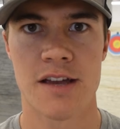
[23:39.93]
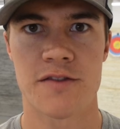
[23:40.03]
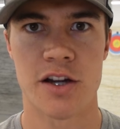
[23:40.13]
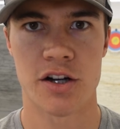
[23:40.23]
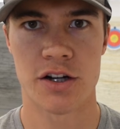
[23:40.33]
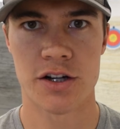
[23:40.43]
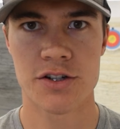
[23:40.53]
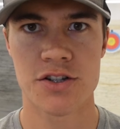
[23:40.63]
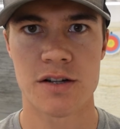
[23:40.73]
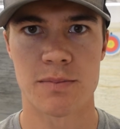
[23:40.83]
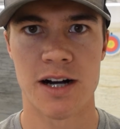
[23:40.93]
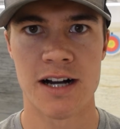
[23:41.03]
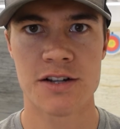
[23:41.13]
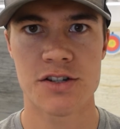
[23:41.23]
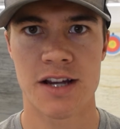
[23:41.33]
If the urge to
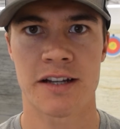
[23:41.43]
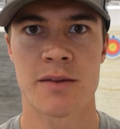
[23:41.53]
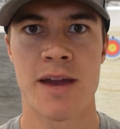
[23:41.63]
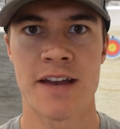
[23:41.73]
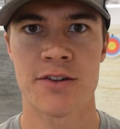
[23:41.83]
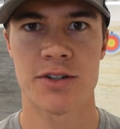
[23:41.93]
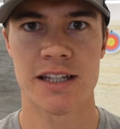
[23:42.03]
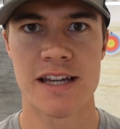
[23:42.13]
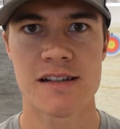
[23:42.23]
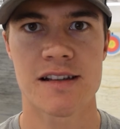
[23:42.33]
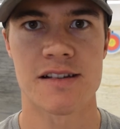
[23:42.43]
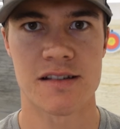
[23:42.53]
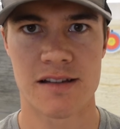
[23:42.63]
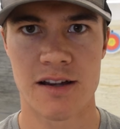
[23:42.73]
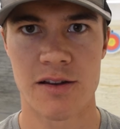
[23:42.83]
punch and command the release is
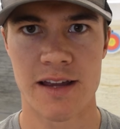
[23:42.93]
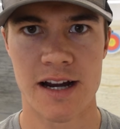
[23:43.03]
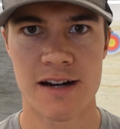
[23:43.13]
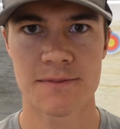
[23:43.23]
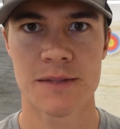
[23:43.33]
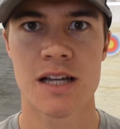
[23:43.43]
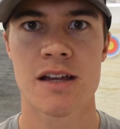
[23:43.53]
still there,